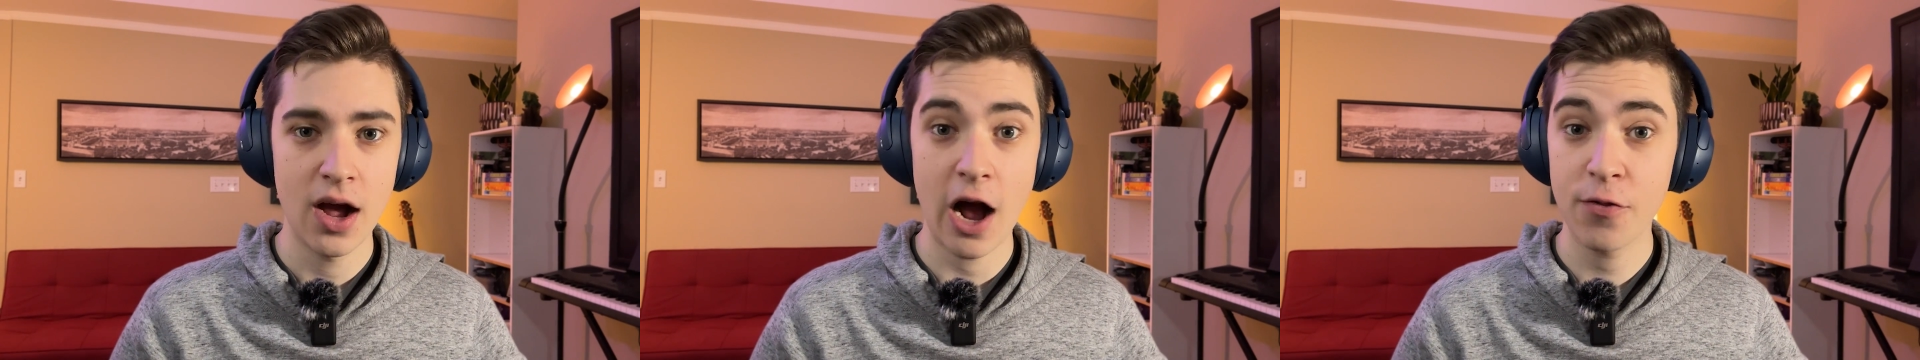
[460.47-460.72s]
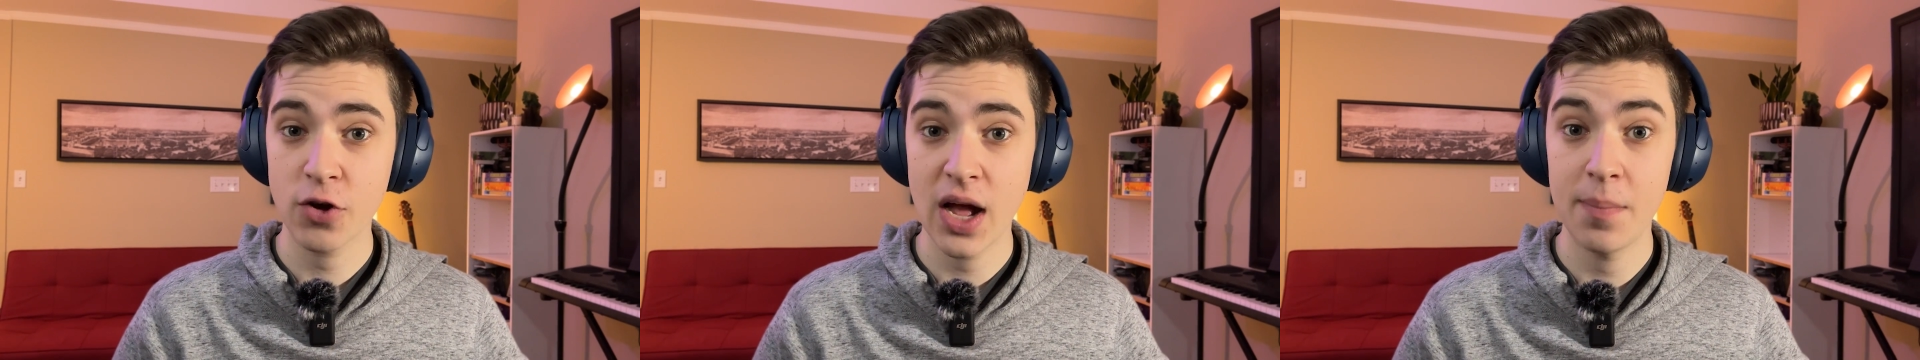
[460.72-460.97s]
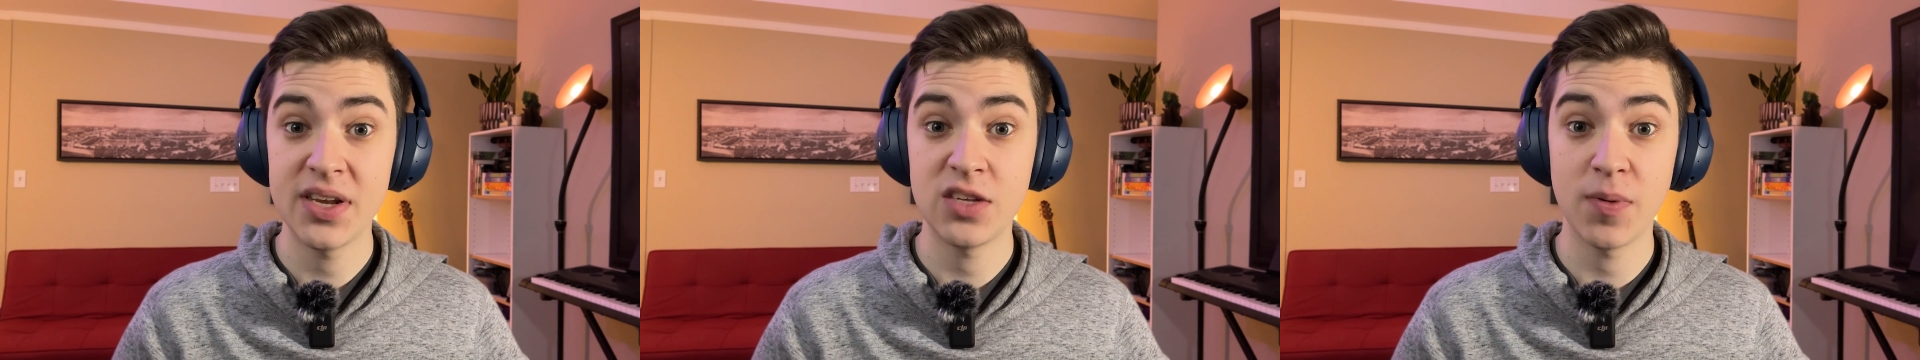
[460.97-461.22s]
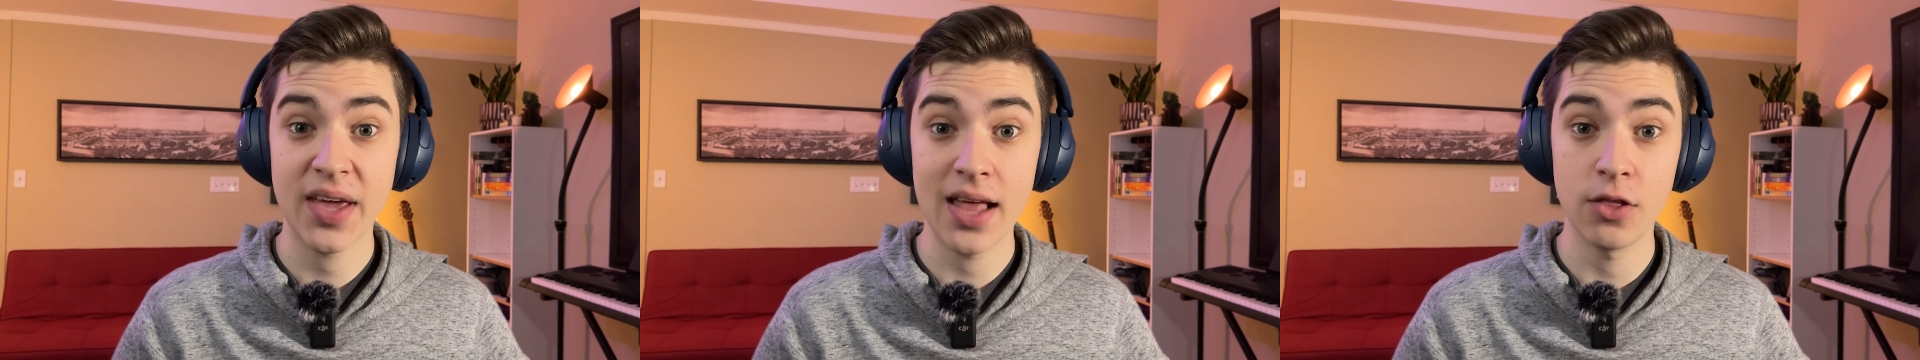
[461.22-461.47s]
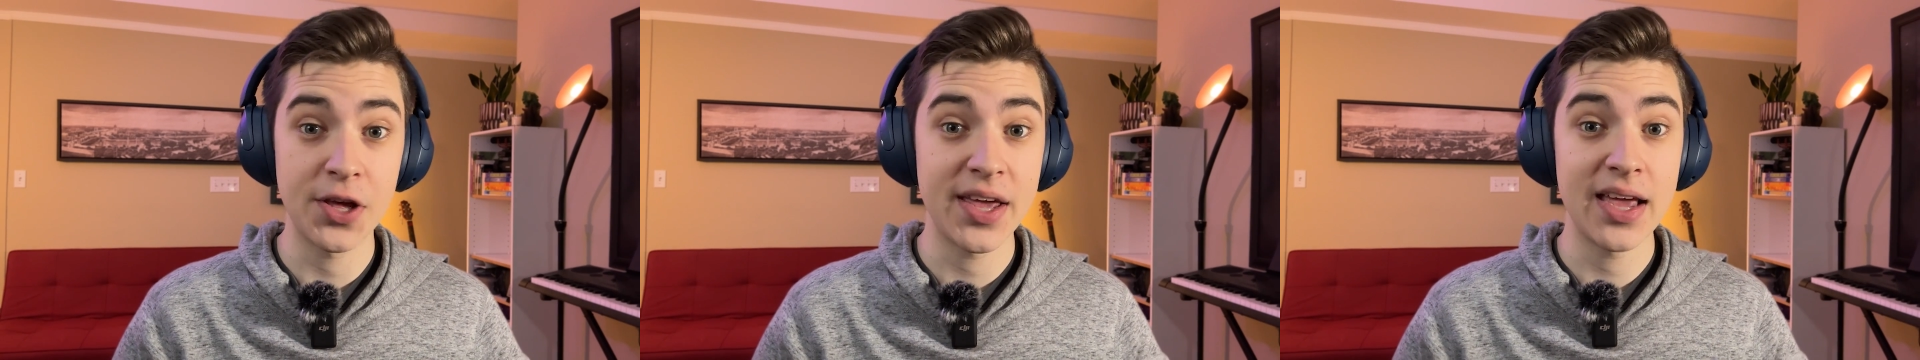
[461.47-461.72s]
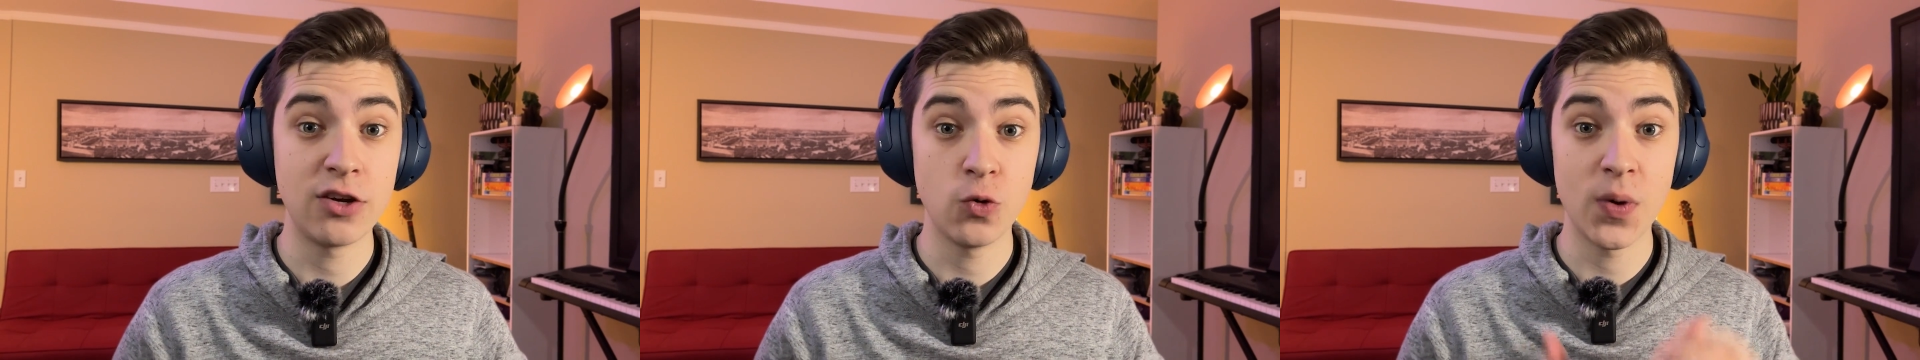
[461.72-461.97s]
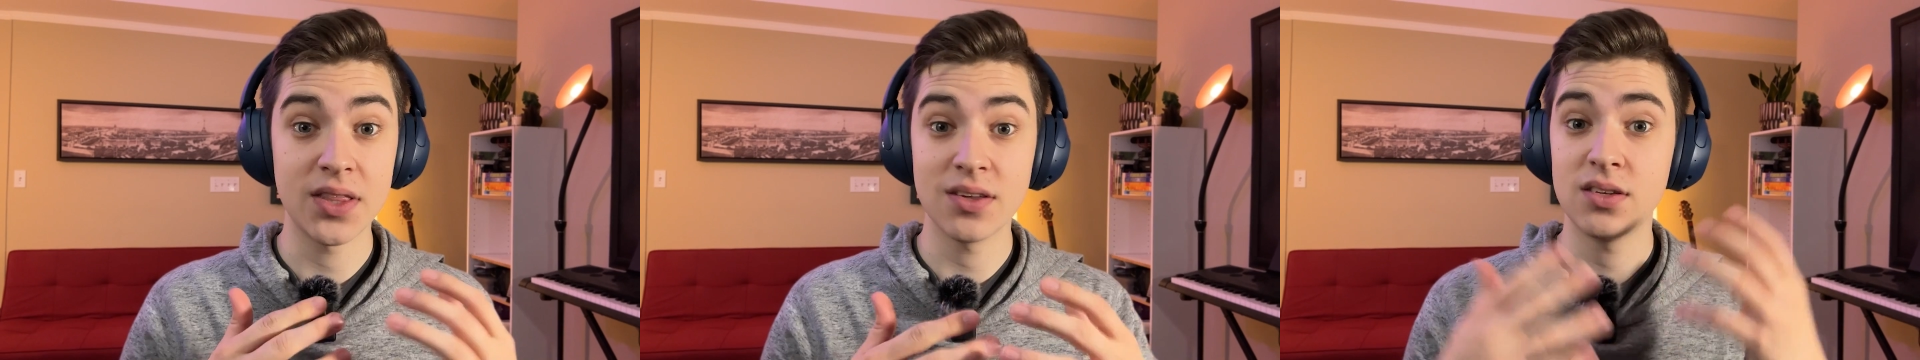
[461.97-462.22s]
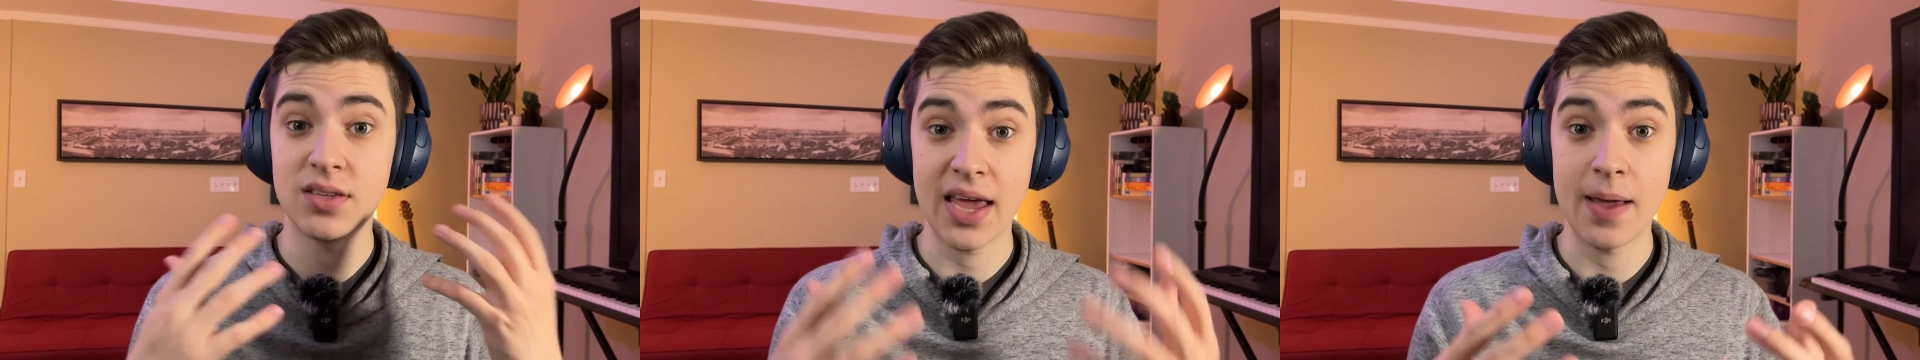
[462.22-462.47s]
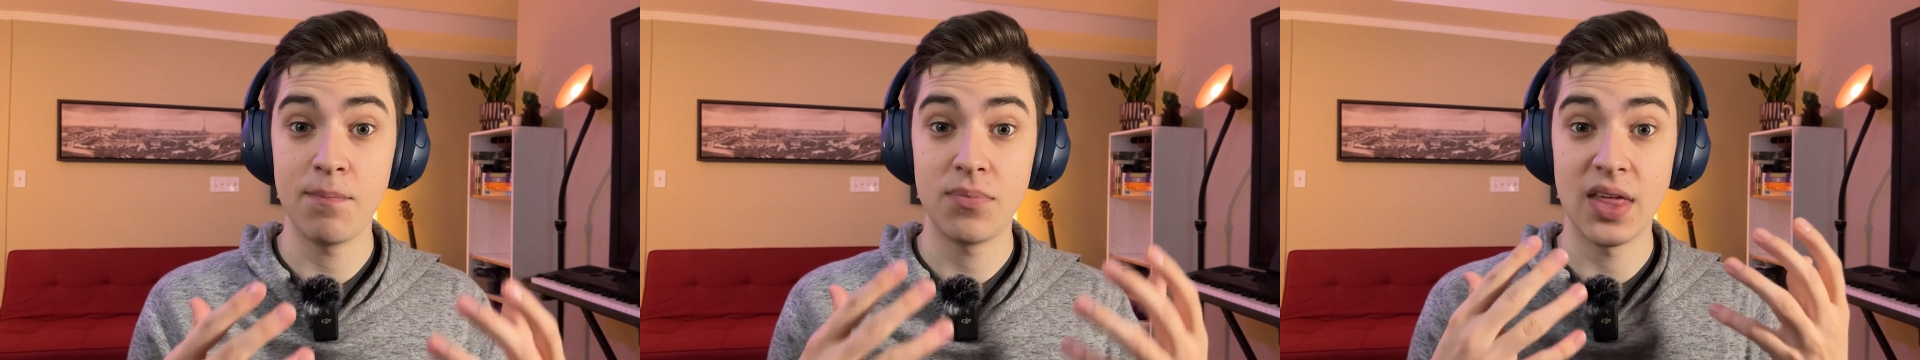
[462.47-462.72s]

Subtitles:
other companies began looking at doing the same